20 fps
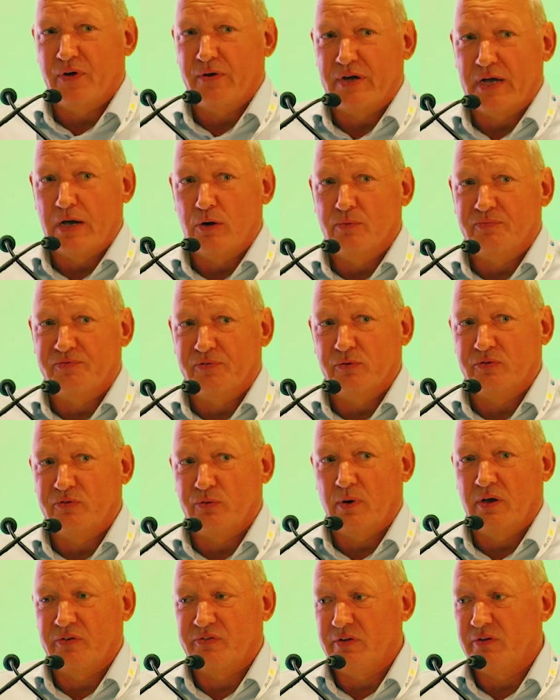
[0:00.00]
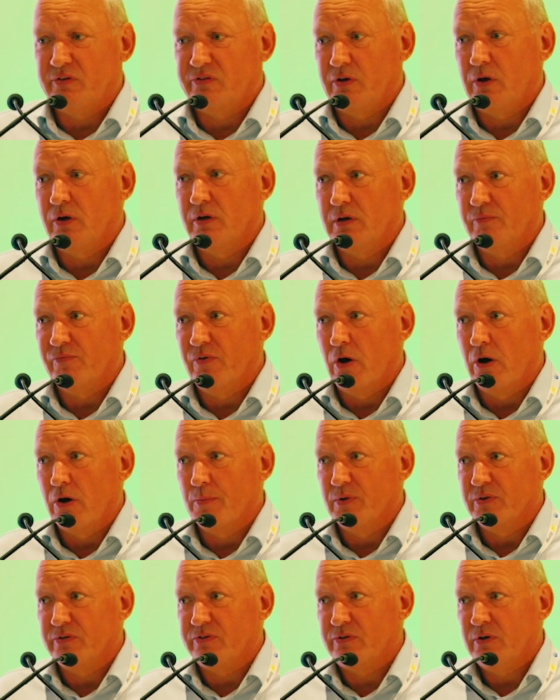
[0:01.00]
very helpful to us in certain
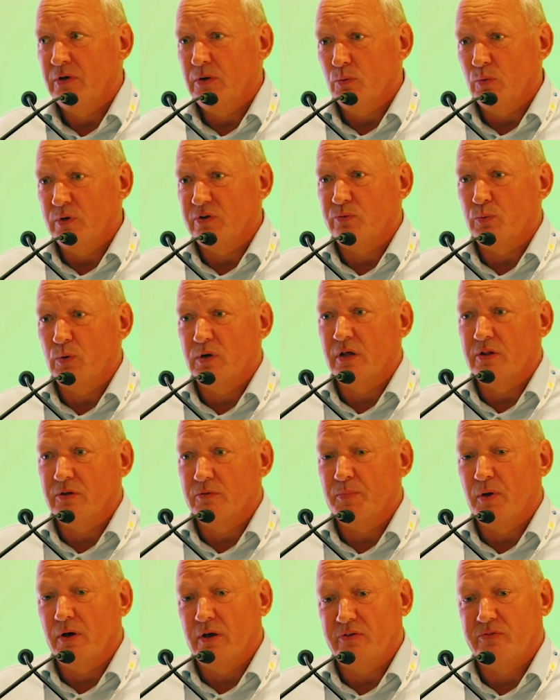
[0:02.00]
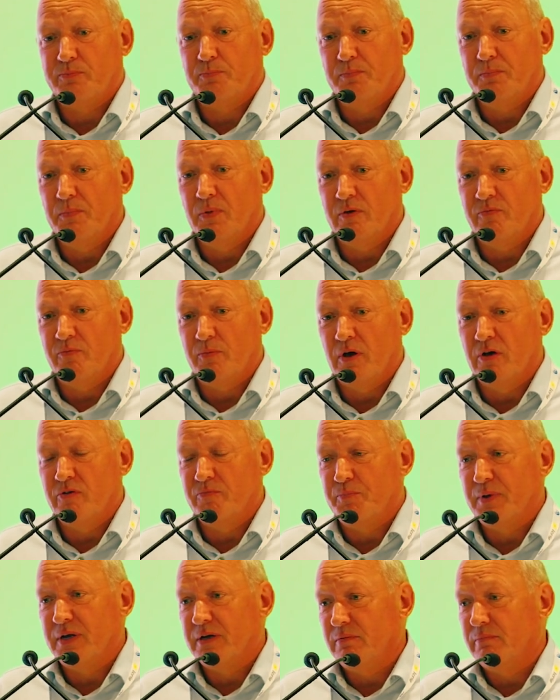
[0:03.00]
environments which would otherwise
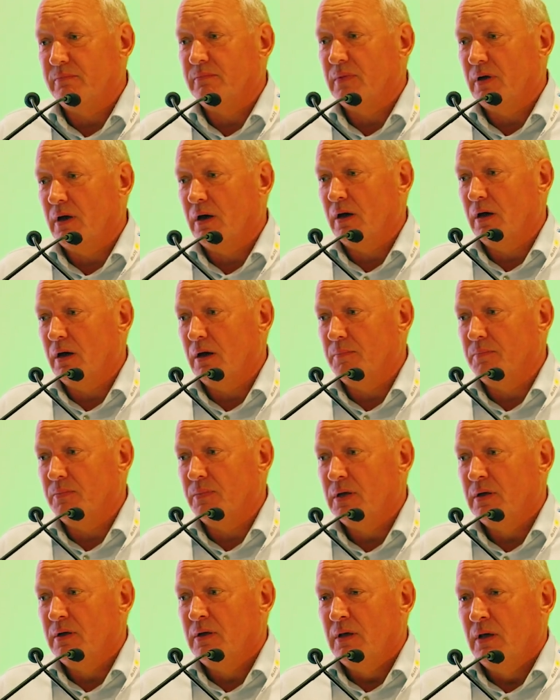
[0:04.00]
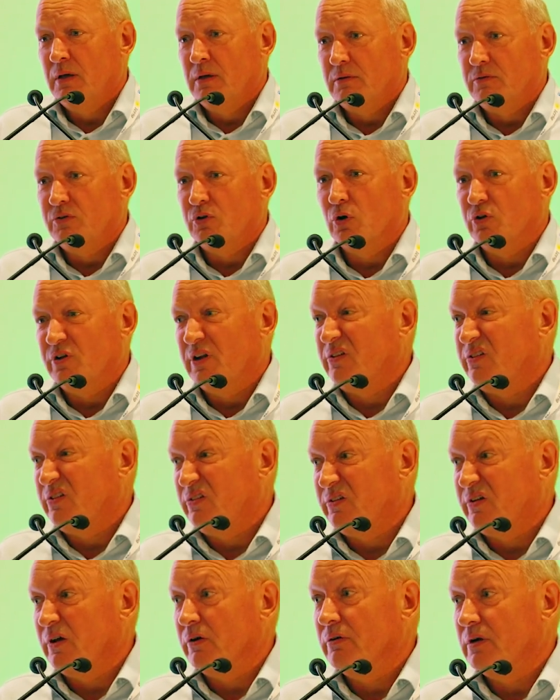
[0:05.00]
have been not
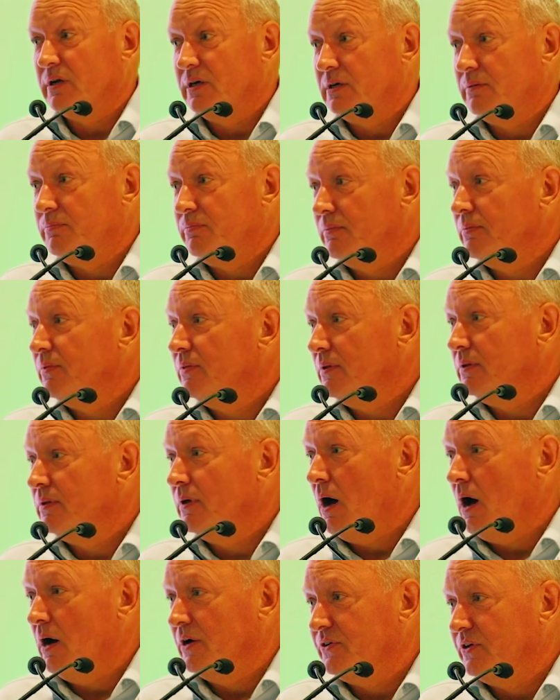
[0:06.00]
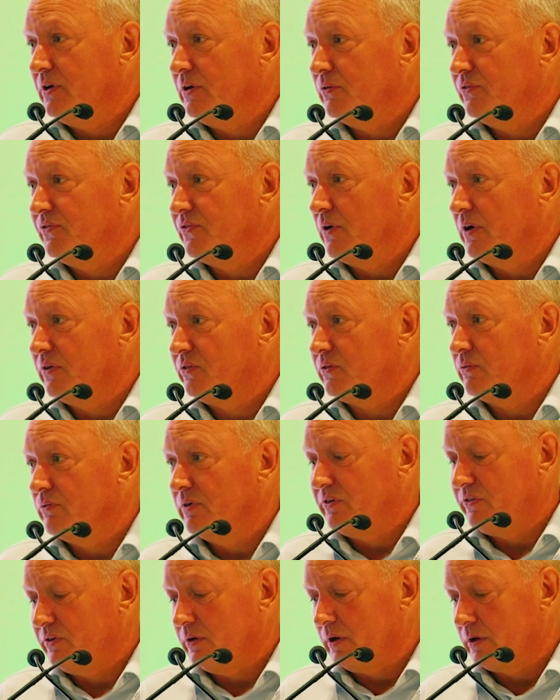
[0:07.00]
necessarily ideal for us to
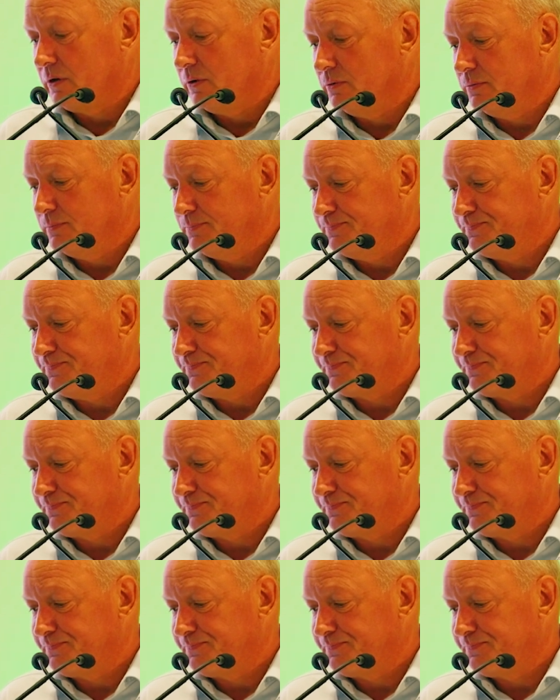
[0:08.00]
recycle.